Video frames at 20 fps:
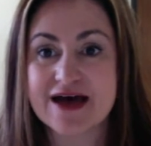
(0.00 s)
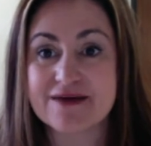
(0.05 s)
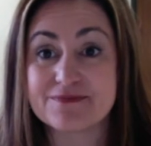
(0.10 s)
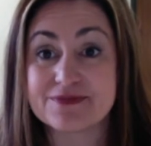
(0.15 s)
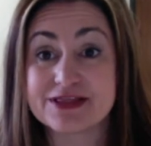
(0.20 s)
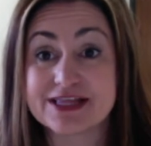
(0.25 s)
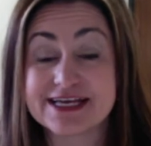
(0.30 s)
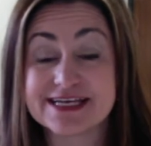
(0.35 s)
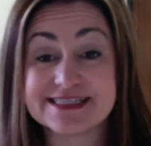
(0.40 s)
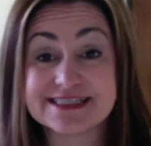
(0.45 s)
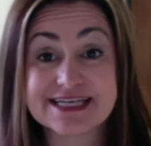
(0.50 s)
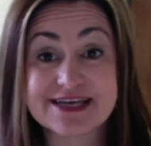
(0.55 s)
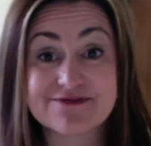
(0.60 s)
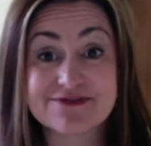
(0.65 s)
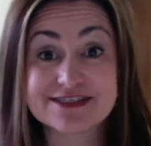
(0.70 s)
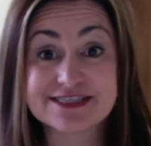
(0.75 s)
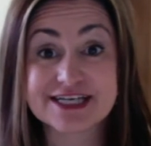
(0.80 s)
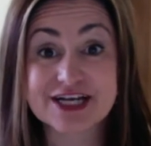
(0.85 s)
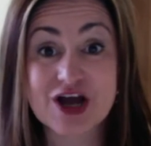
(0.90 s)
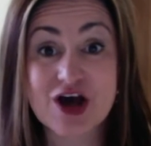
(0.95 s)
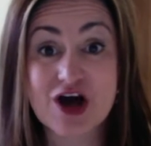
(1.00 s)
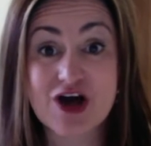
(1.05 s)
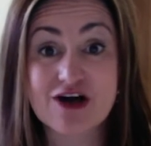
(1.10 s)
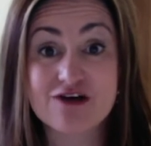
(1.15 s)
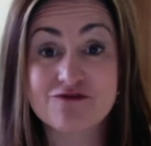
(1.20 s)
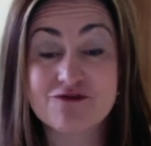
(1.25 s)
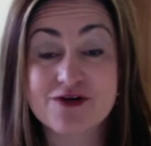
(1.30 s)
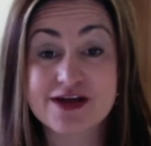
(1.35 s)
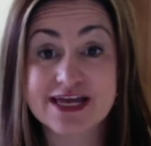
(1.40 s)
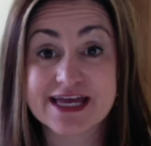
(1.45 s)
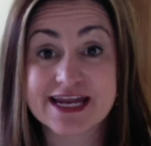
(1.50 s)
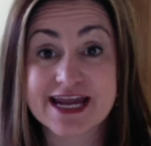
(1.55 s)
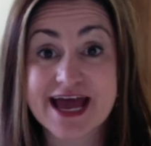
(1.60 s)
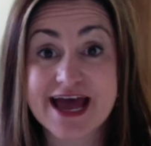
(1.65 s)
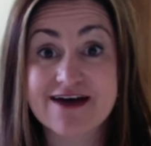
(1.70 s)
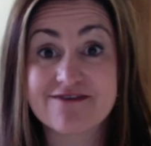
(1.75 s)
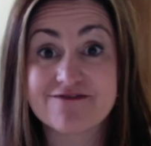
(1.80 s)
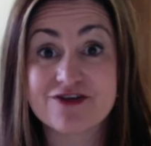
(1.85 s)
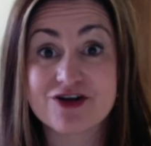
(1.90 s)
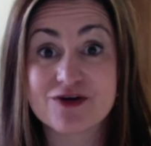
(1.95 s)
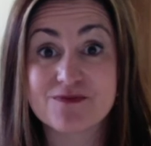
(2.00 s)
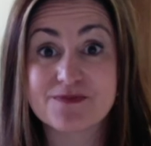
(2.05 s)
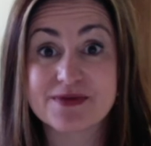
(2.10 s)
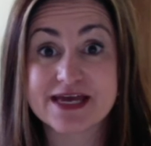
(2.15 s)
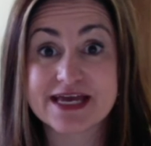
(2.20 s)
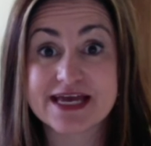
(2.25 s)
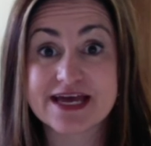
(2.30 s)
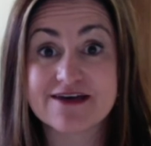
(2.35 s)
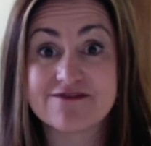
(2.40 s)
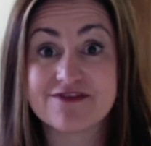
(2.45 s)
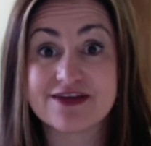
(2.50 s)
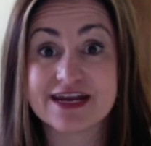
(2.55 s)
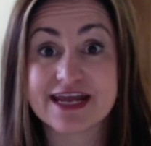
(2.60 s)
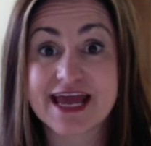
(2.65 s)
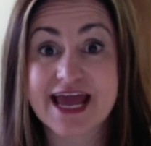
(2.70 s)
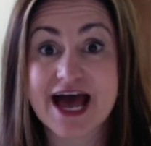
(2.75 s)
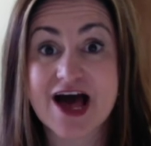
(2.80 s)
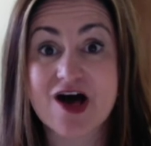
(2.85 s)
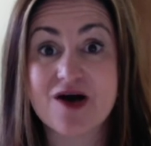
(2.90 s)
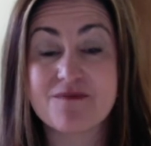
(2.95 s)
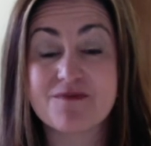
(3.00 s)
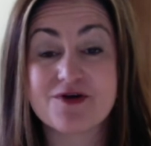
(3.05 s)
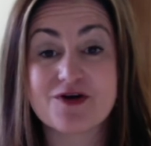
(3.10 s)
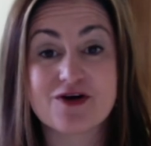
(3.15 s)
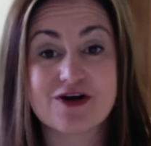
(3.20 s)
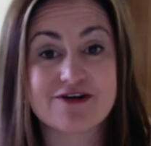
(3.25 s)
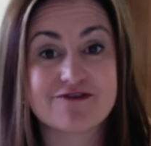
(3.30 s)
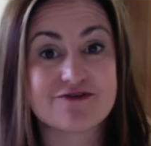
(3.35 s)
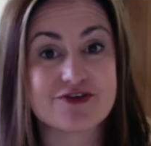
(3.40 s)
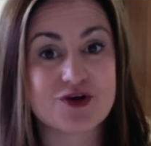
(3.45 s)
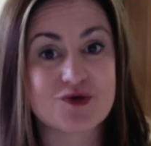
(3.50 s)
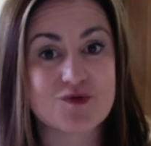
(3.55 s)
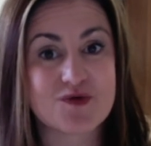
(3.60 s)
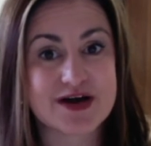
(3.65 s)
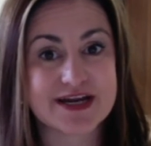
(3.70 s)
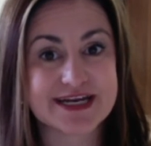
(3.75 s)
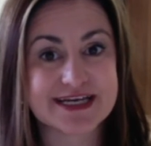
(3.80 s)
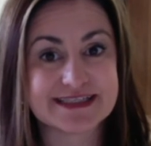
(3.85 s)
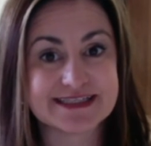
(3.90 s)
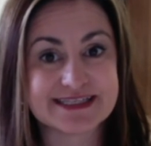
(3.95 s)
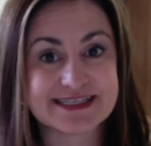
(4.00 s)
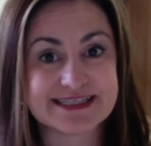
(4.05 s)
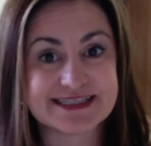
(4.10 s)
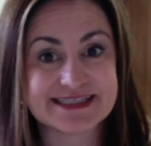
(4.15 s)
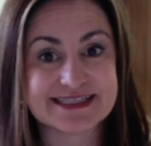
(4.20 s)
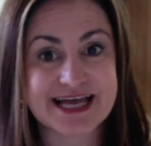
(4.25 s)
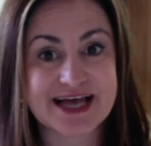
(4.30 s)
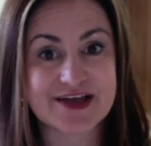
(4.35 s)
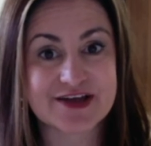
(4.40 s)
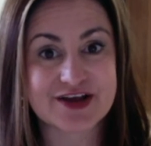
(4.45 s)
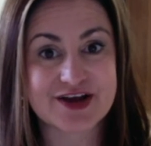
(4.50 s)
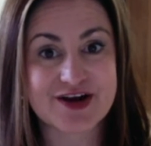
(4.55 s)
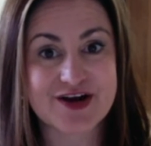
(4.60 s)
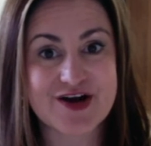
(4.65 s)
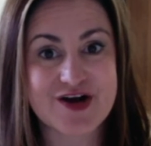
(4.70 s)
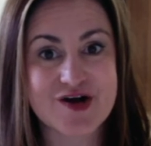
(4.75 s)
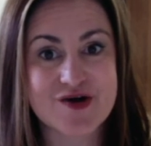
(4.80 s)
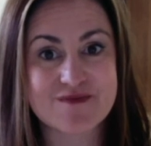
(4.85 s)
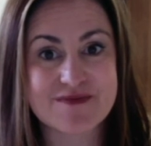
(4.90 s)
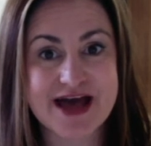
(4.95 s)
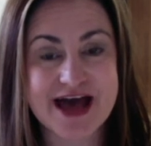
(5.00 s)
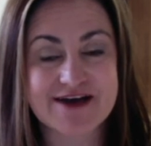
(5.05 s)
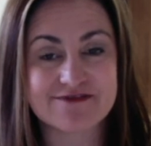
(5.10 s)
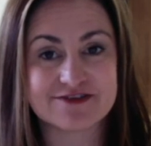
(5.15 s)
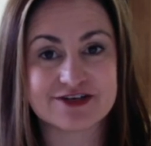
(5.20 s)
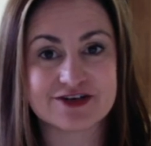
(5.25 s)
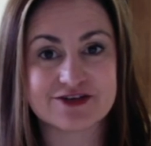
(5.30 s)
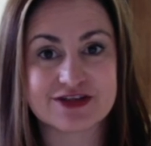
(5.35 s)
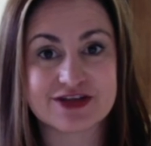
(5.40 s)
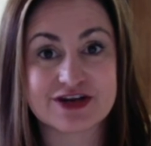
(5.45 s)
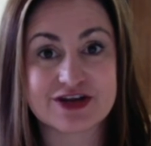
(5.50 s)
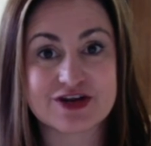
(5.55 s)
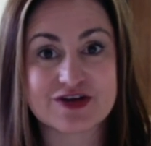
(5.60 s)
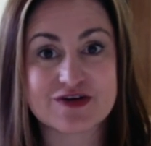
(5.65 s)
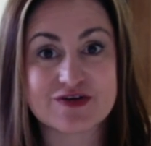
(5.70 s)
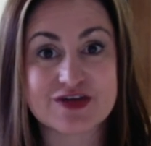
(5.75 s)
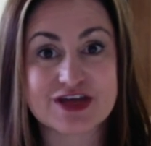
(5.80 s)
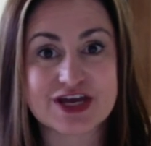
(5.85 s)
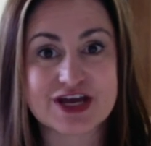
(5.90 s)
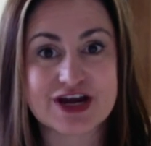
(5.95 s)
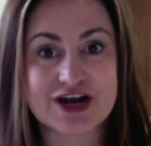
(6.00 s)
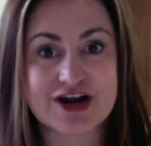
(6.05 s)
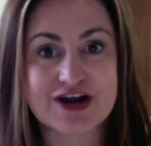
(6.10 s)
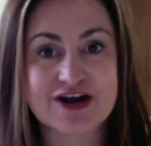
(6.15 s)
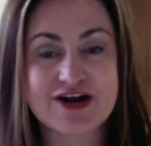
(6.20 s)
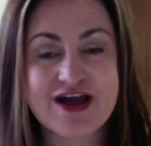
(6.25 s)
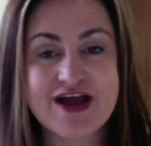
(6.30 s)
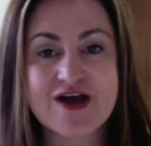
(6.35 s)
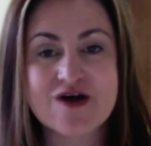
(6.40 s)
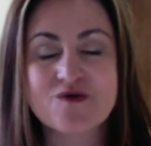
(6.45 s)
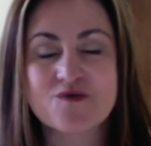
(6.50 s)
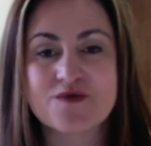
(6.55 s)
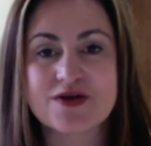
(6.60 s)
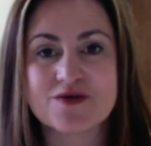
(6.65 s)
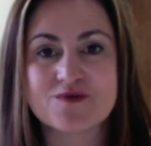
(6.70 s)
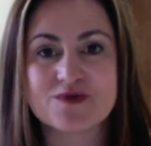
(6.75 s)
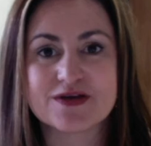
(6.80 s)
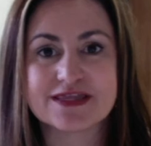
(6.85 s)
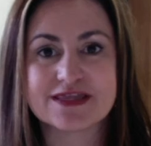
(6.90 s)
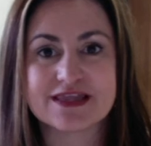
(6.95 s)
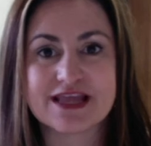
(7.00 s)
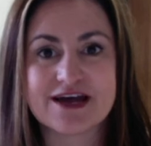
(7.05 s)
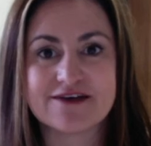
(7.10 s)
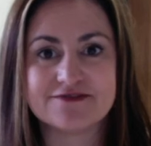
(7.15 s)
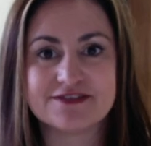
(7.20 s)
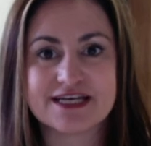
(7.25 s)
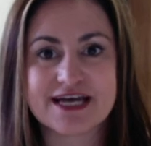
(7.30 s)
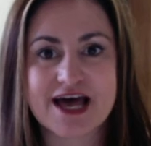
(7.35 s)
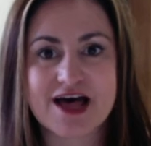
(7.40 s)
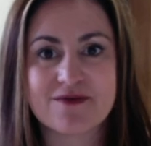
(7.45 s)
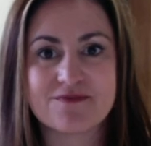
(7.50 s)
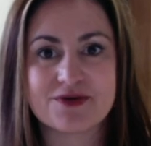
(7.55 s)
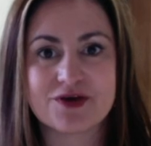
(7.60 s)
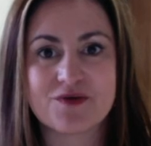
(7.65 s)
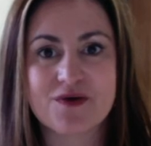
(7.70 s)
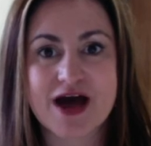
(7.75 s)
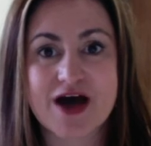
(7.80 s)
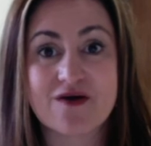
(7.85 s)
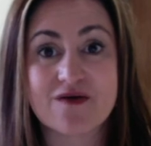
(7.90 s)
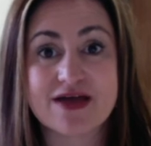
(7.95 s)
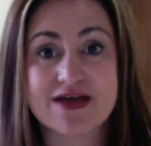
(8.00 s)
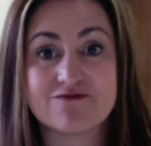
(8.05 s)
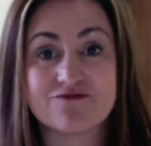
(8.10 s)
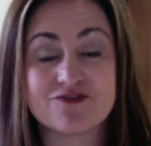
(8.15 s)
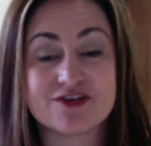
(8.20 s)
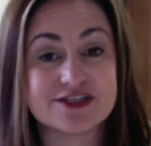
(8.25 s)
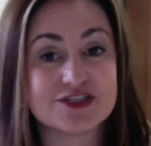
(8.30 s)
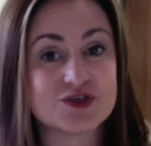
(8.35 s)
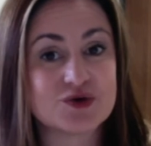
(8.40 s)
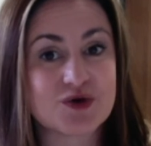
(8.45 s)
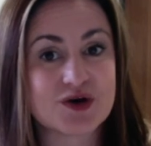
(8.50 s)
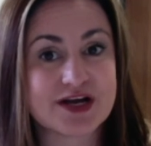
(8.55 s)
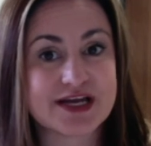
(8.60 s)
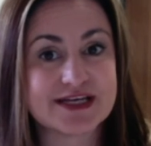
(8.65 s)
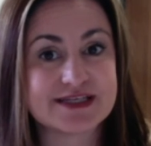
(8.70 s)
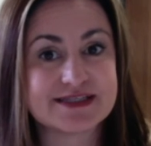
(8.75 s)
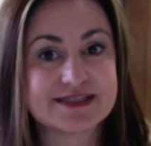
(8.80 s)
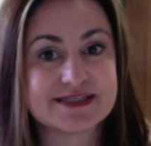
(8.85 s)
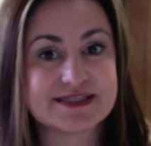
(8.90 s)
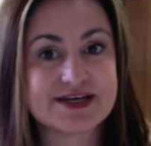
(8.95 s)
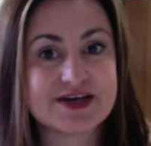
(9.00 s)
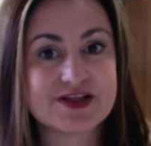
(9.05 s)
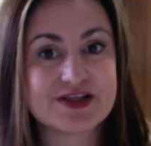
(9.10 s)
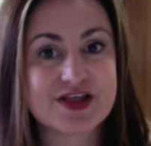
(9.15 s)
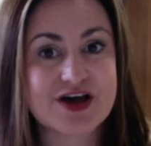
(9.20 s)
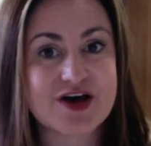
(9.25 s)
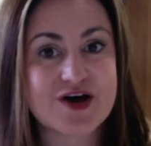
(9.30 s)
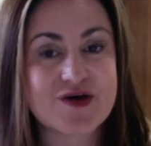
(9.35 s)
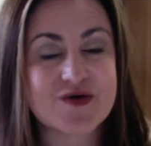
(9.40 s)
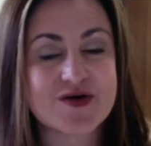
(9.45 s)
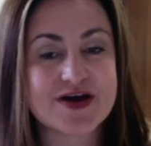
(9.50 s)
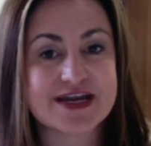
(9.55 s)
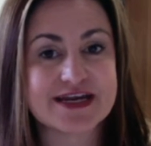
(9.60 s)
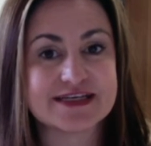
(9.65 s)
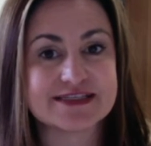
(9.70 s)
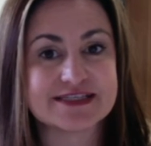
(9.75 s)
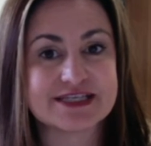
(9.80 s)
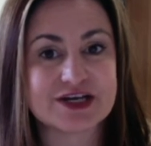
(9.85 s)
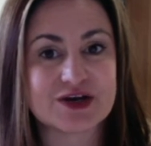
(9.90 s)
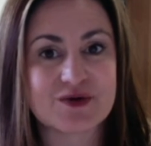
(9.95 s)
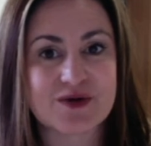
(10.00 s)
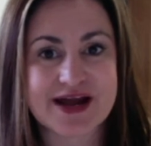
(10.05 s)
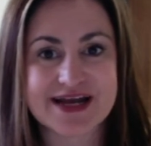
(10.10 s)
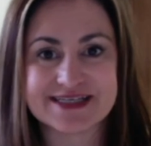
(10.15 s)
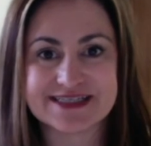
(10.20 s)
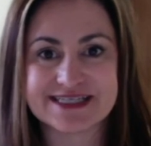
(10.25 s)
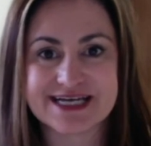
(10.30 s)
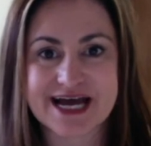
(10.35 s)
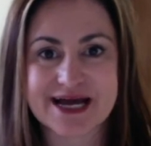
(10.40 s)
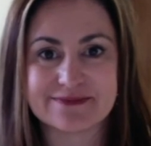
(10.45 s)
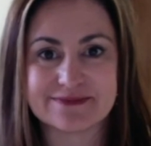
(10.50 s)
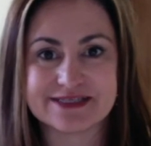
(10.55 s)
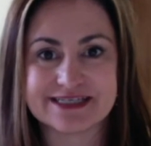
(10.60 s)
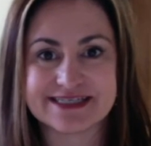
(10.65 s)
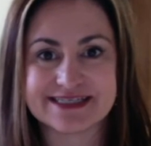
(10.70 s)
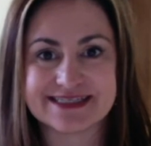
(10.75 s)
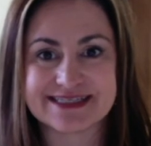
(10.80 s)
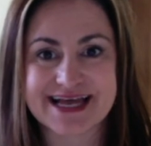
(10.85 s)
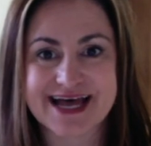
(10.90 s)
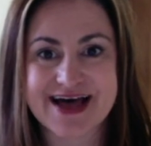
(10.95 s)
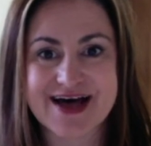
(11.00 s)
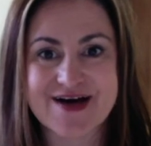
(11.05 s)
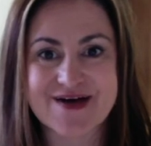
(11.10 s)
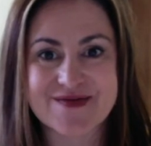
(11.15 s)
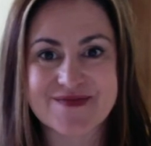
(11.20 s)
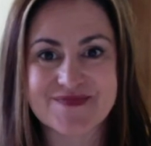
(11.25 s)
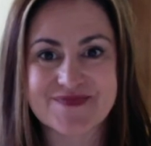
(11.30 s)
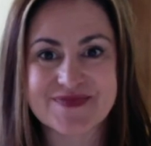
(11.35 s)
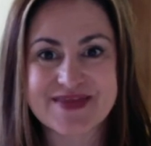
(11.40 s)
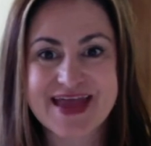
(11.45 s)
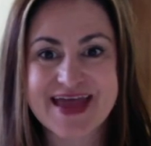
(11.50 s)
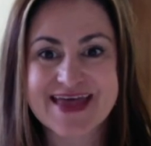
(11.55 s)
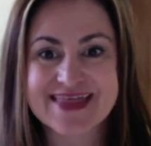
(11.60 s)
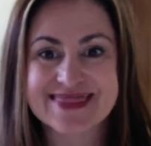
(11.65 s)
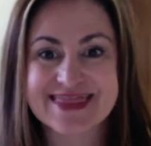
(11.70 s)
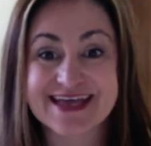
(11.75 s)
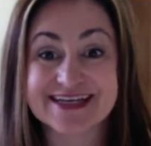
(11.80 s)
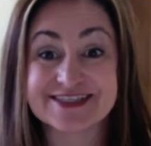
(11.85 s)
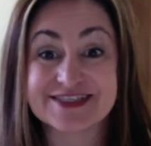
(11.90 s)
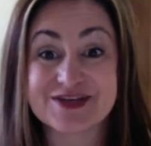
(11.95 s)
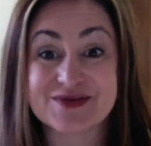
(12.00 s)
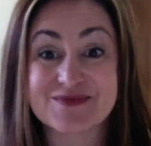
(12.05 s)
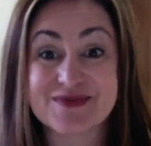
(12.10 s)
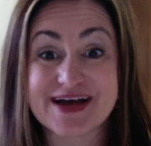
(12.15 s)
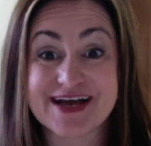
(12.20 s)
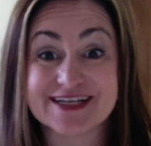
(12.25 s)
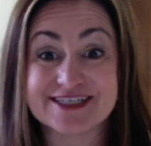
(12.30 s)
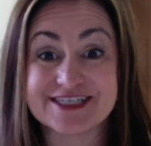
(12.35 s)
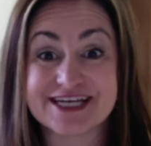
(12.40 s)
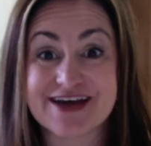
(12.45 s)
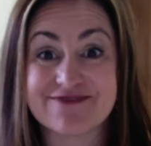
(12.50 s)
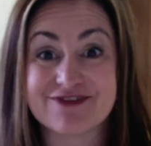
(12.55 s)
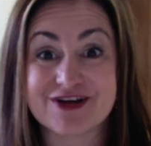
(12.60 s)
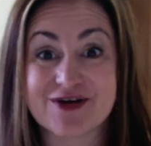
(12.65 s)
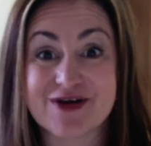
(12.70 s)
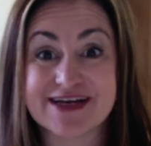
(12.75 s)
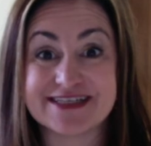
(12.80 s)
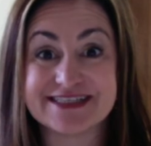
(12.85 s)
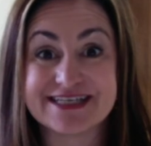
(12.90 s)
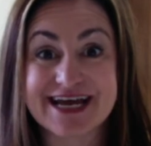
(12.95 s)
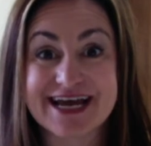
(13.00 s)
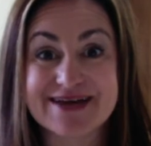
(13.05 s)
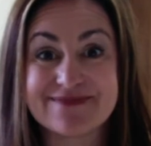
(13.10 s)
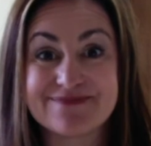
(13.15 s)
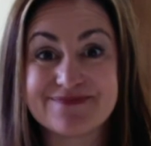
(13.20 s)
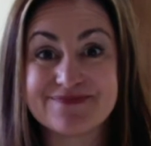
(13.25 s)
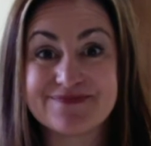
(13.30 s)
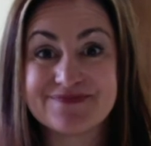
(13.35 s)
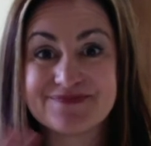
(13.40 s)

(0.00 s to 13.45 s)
Please give us a call if we can ever be of any help, or if you're wanting to sell your home after the new year, we would love to help you out. Inventory is still low and it's a great time to sell. Thanks so much. Have a great day.